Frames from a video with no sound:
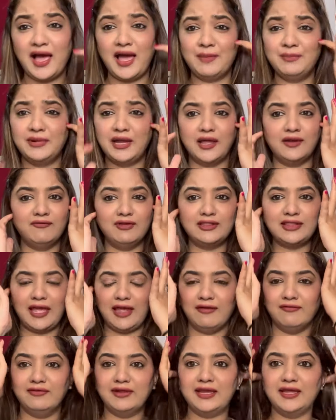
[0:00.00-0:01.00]
I'm done with
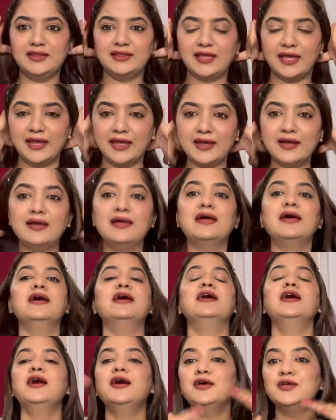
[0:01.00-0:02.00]
everything.
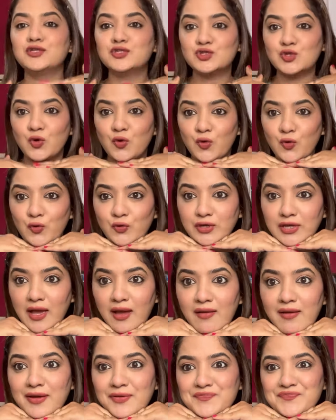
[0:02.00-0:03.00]
So
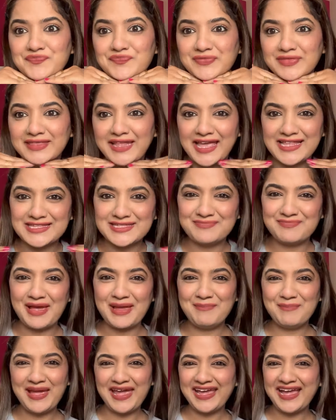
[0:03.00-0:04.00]
yeah, that's
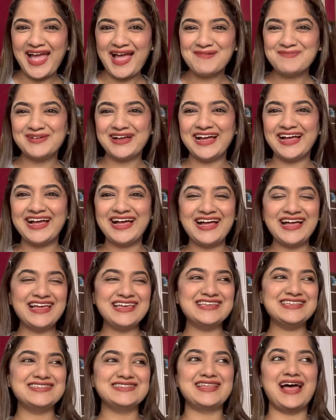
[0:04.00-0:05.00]
my makeup,
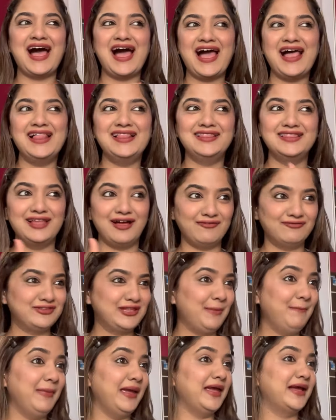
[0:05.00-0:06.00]
guys. I love
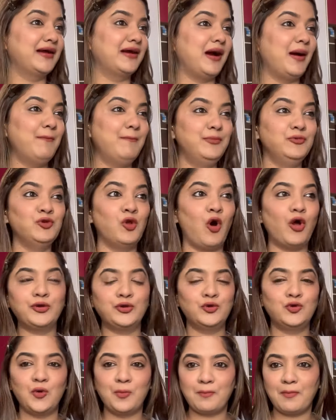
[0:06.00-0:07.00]
the makeup,
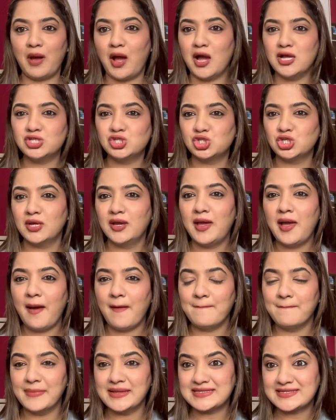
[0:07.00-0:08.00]
not too much,
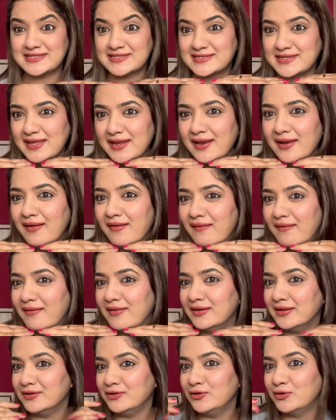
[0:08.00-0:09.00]
but still,
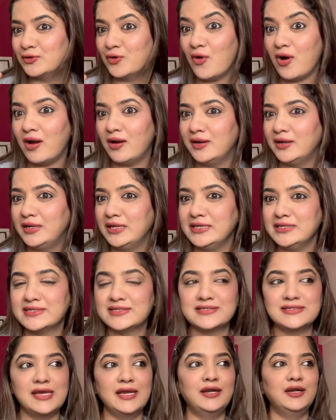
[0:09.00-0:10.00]
you know, a
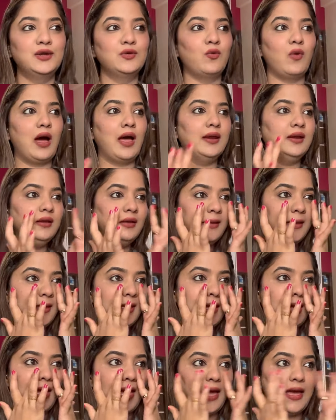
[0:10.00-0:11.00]
decent one.
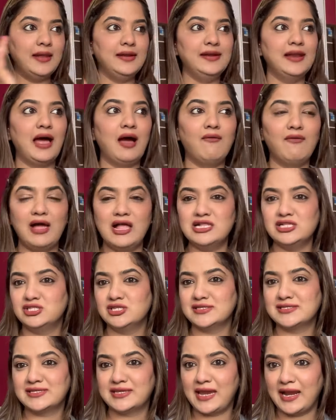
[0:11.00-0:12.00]
And now I'll
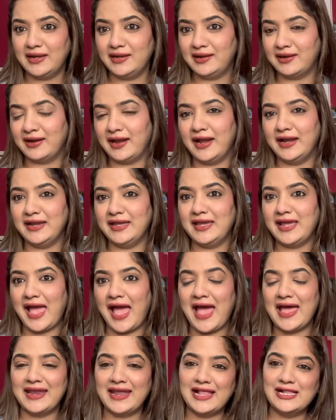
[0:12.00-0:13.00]
just get ready
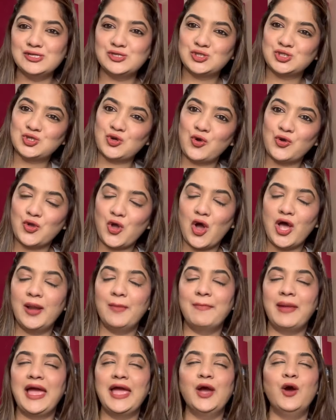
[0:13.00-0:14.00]
and I'll show you
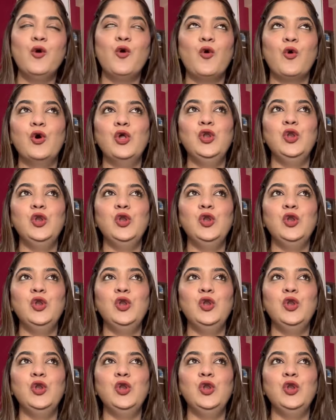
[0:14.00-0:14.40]
all my whole